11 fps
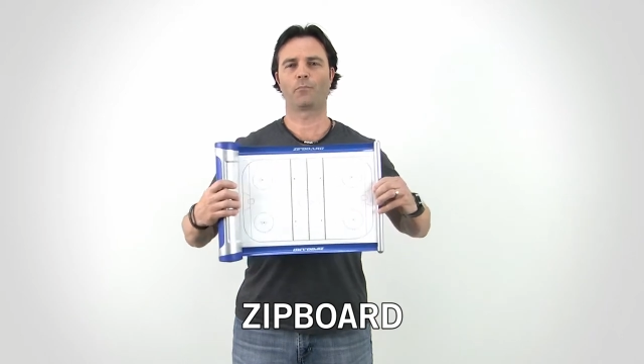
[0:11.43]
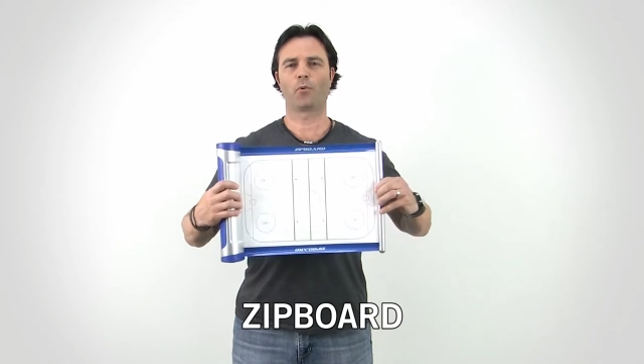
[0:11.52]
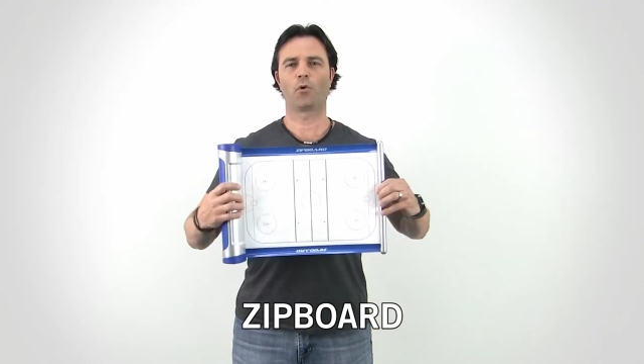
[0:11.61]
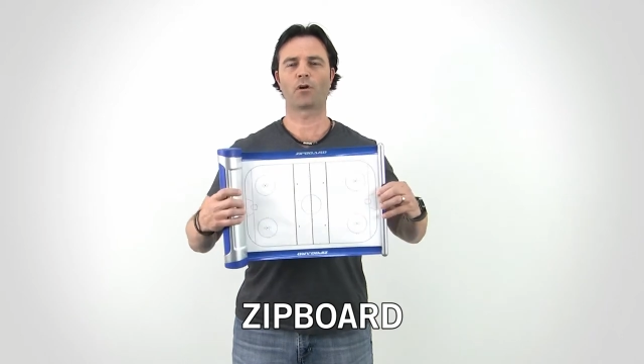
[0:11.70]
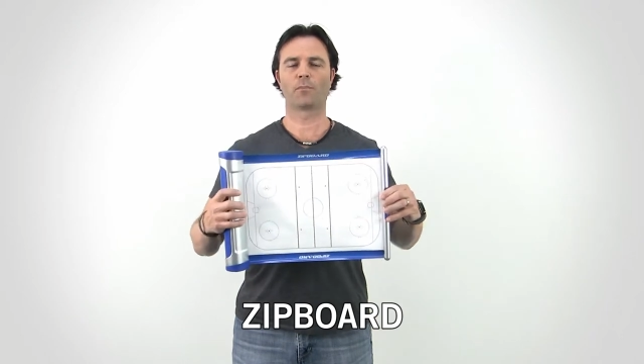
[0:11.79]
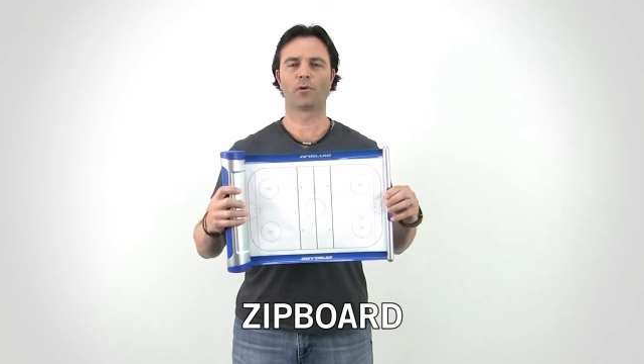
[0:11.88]

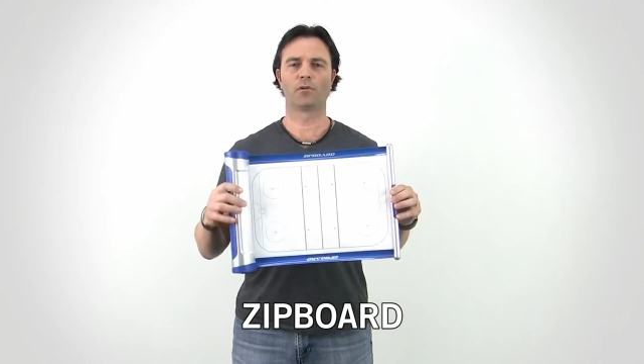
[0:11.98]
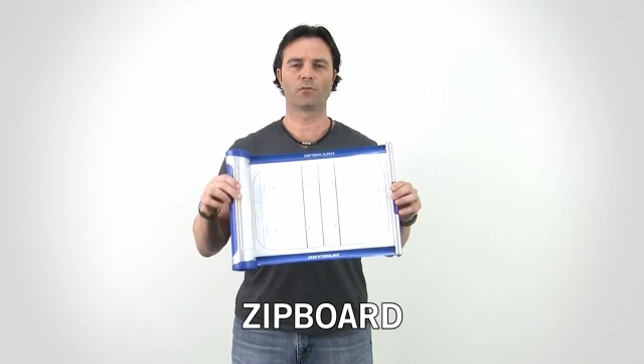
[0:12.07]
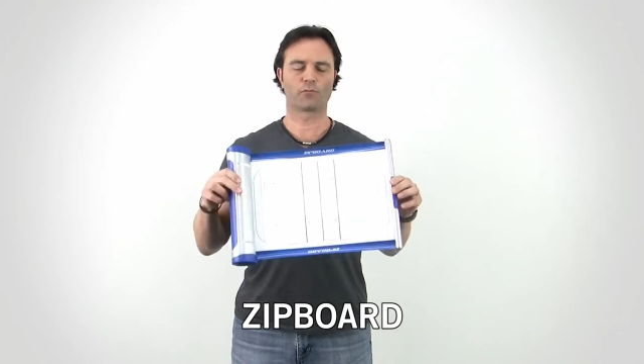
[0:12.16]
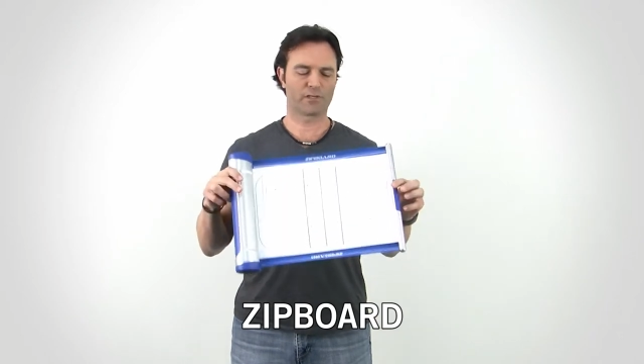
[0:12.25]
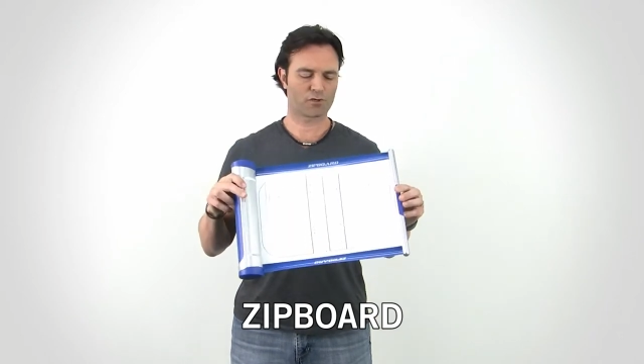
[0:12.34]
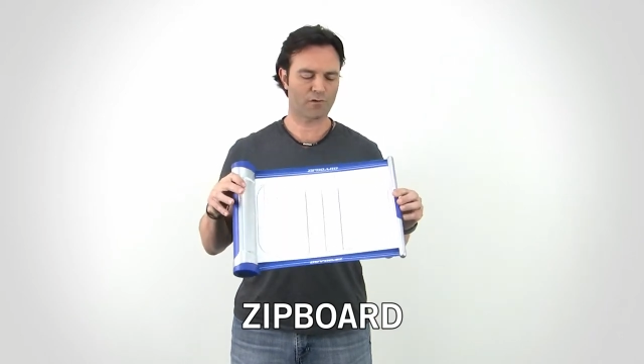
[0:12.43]
portable,
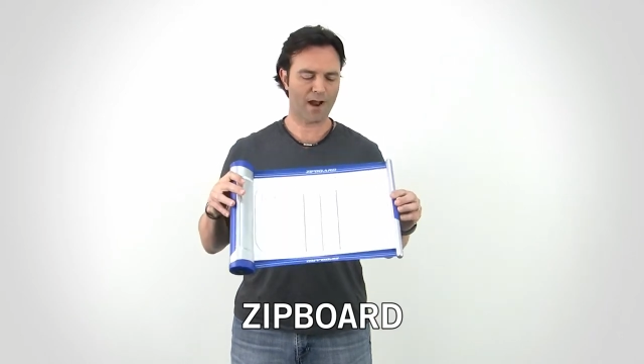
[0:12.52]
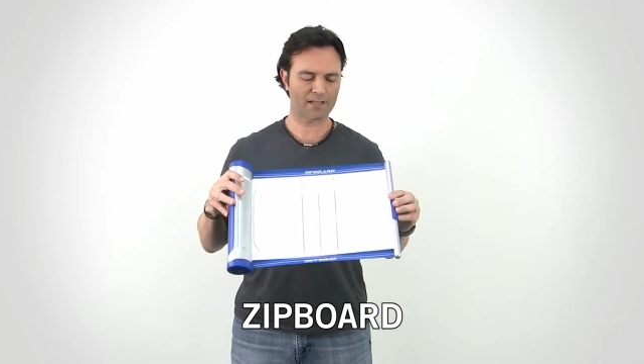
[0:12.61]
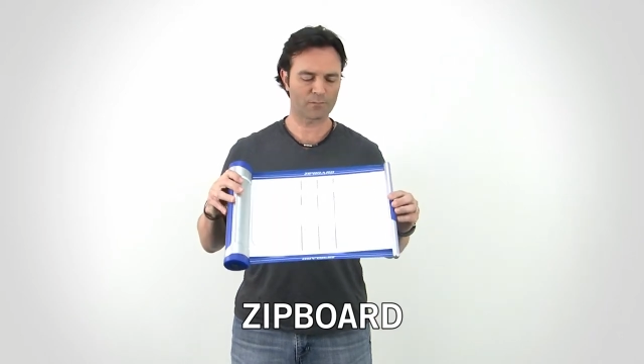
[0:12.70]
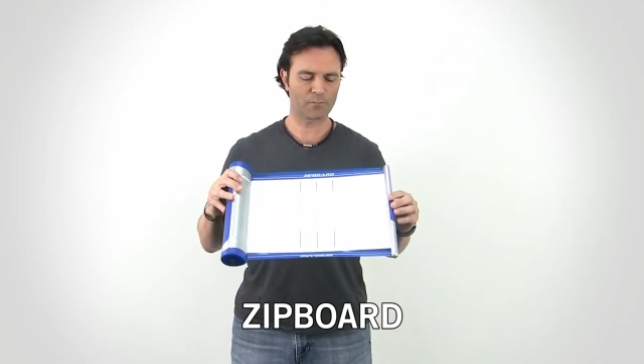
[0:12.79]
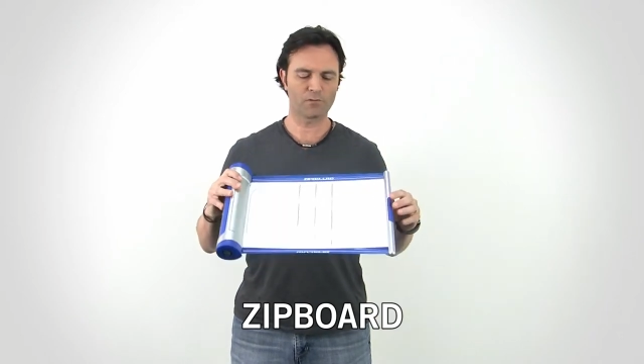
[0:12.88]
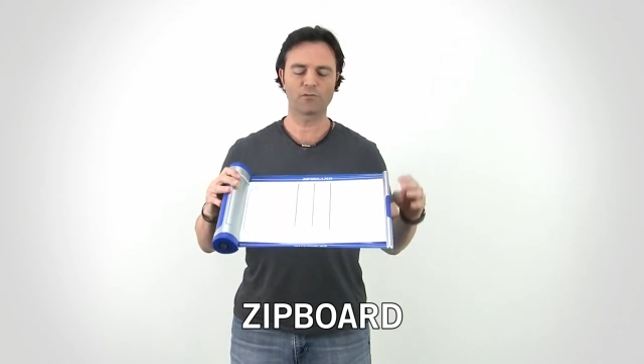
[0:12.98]

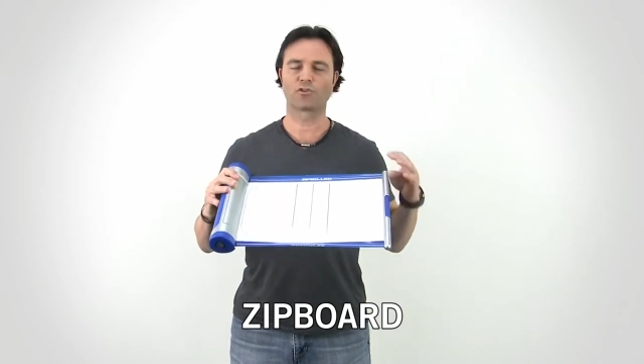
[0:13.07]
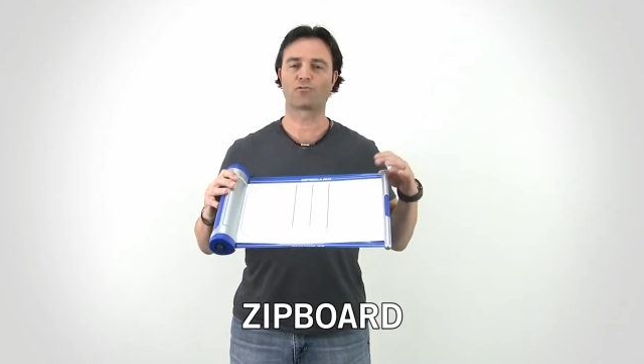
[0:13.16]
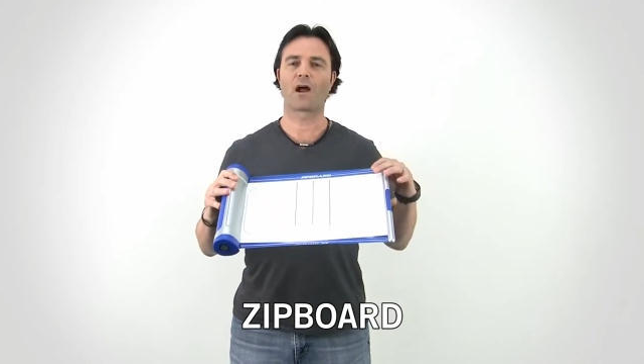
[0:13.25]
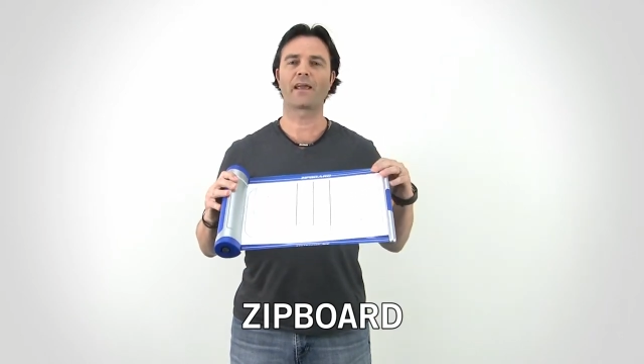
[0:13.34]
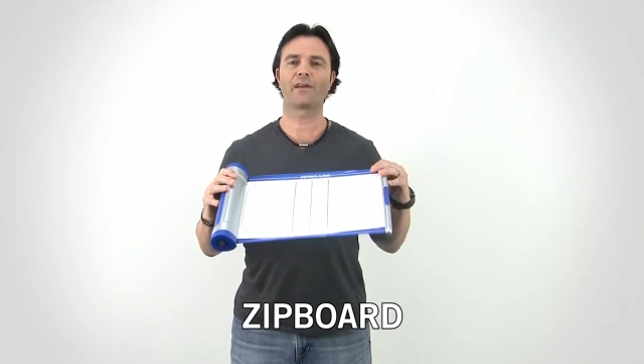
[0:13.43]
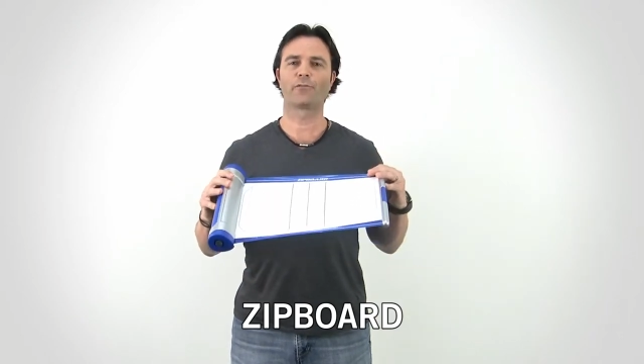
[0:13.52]
retractable,
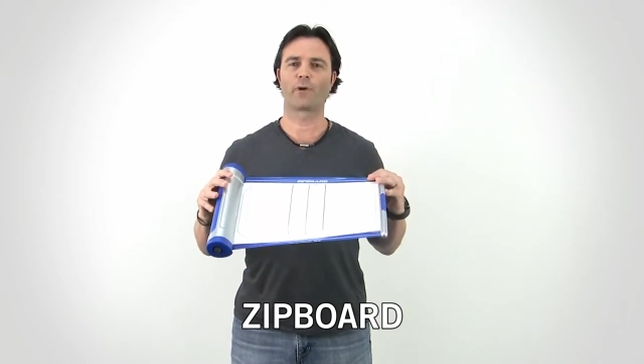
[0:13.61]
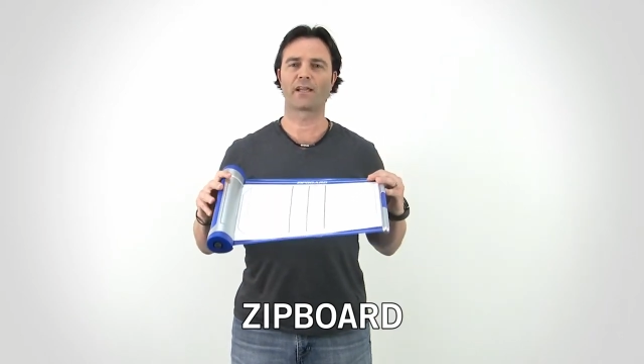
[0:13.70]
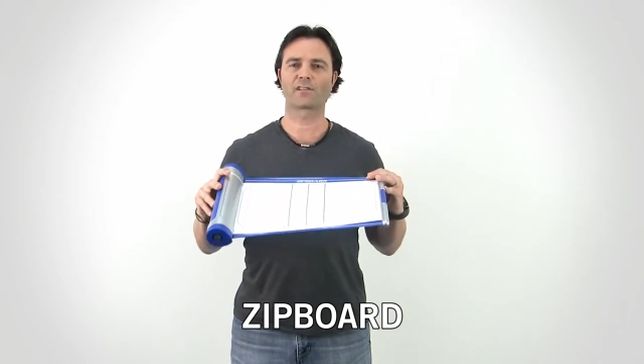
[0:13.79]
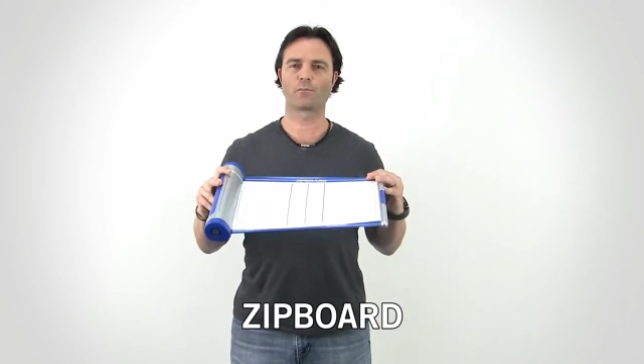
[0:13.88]
dry erase